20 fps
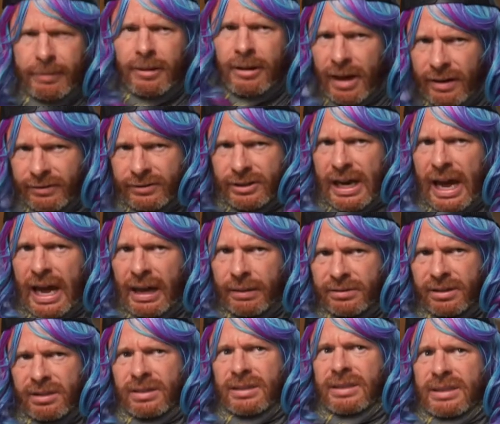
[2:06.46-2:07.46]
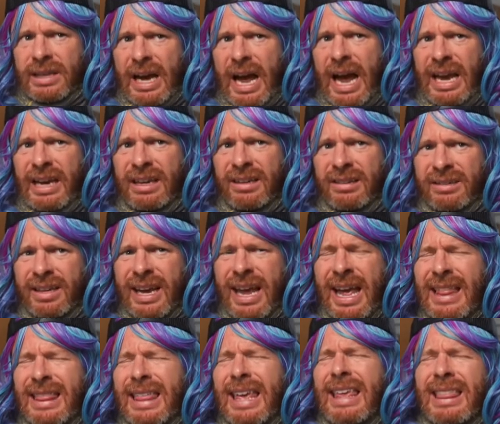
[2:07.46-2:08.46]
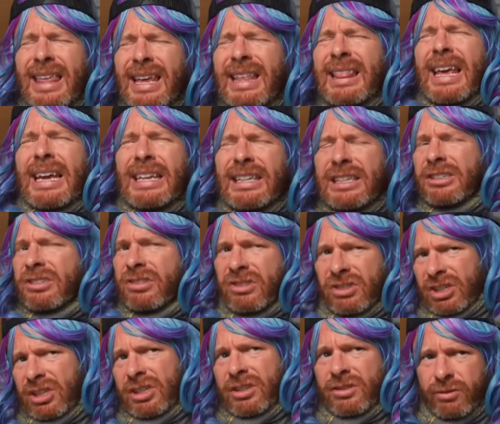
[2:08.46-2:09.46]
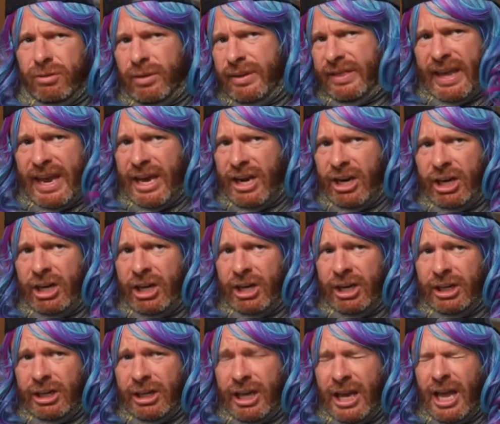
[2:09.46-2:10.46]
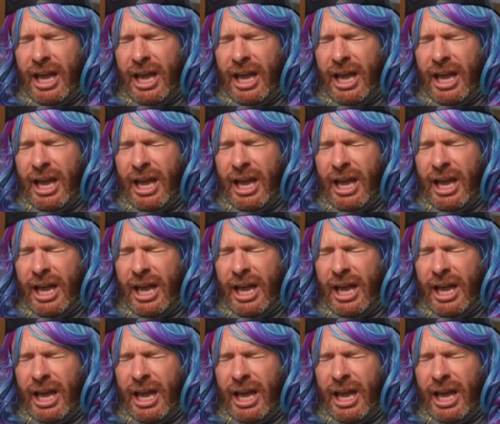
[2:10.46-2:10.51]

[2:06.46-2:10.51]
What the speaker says: who have jobs are entitled. They think they deserve what they earn.